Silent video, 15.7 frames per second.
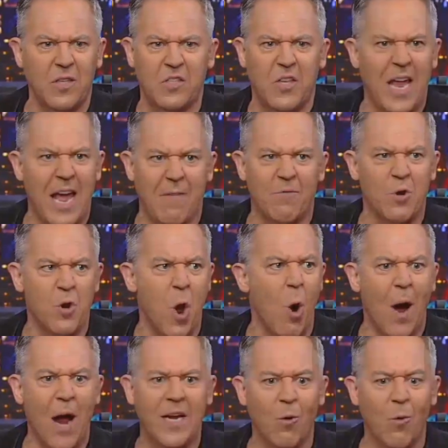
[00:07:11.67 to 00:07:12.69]
To this day, I have
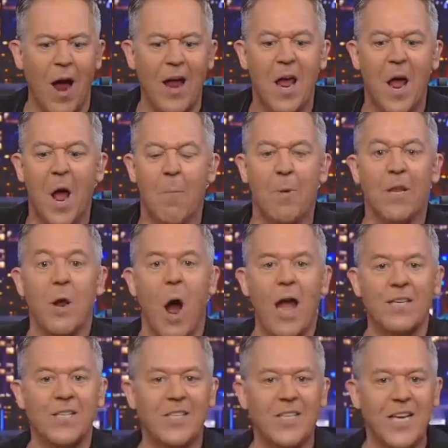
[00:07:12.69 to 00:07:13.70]
no idea why,
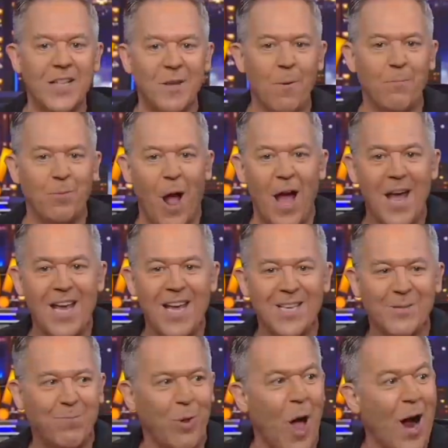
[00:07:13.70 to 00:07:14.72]
but I see
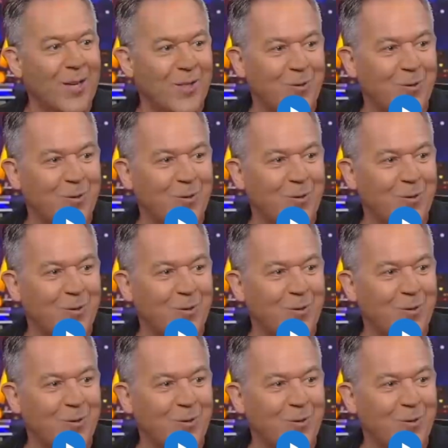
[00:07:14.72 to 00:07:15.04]
his block.